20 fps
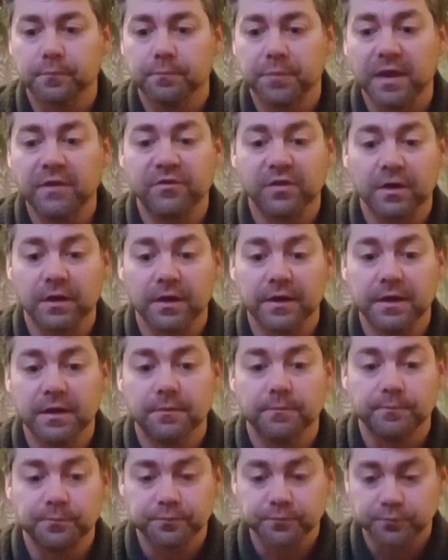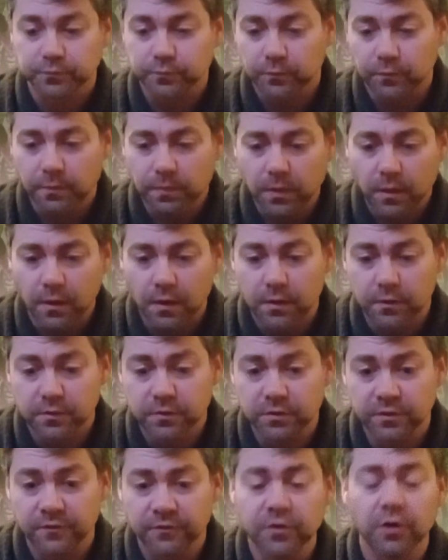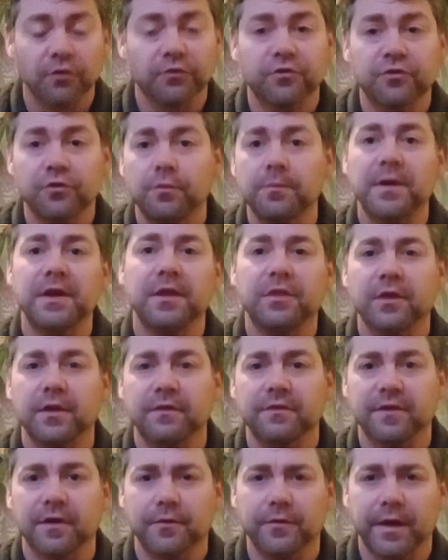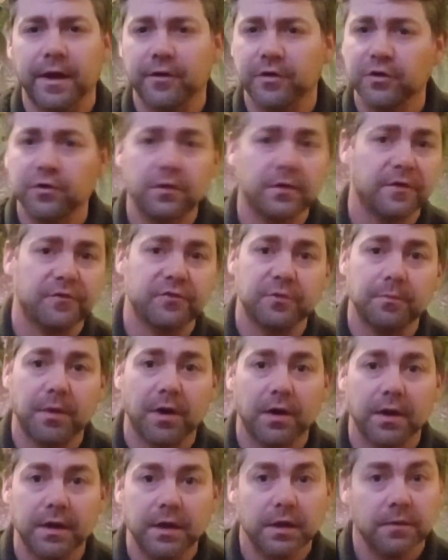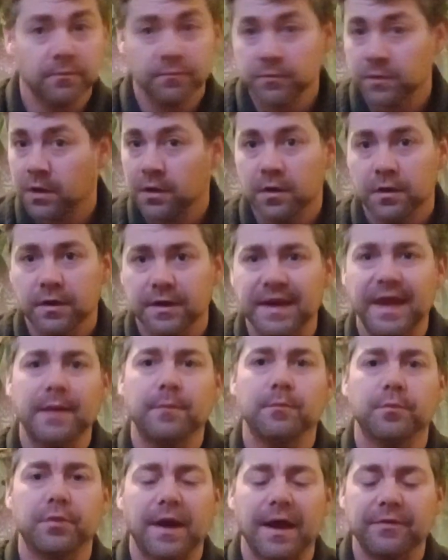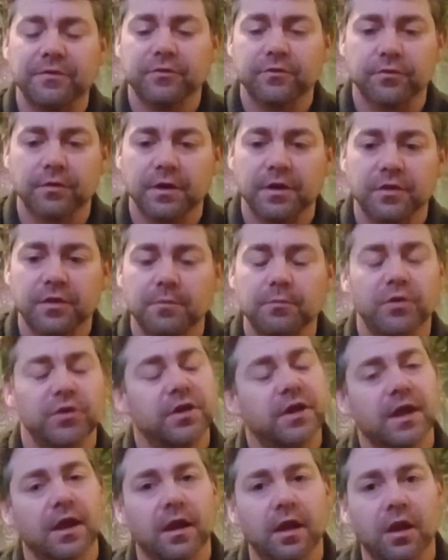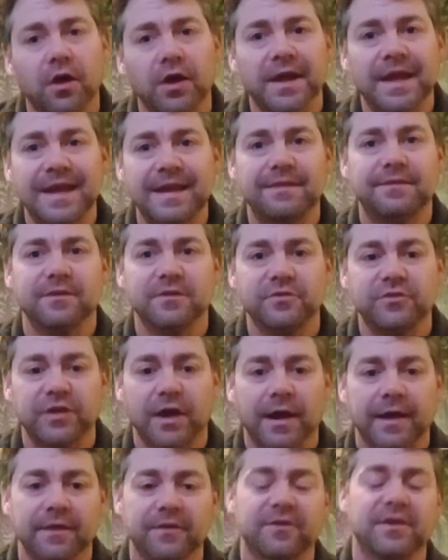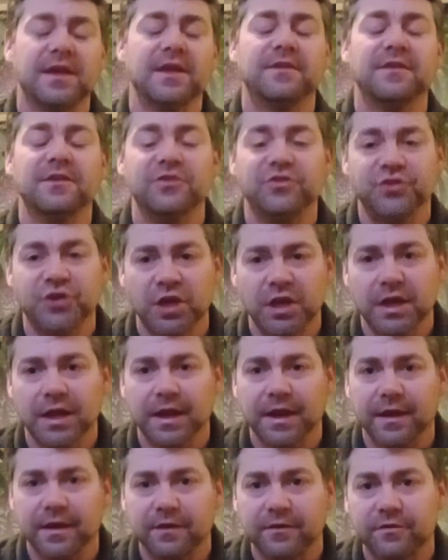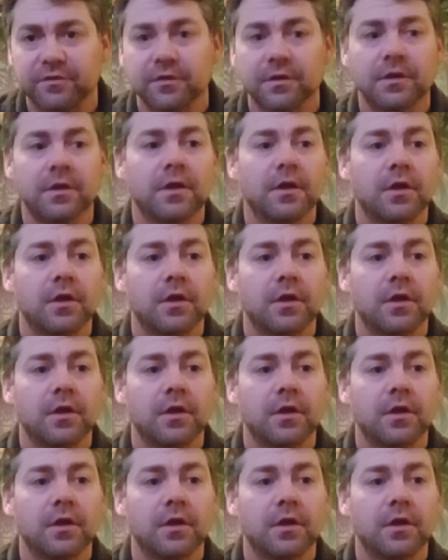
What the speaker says: Basically, you've got so many things out now. You don't have to buy name brands or anything, but you get a lot of heated jackets, heated gilets,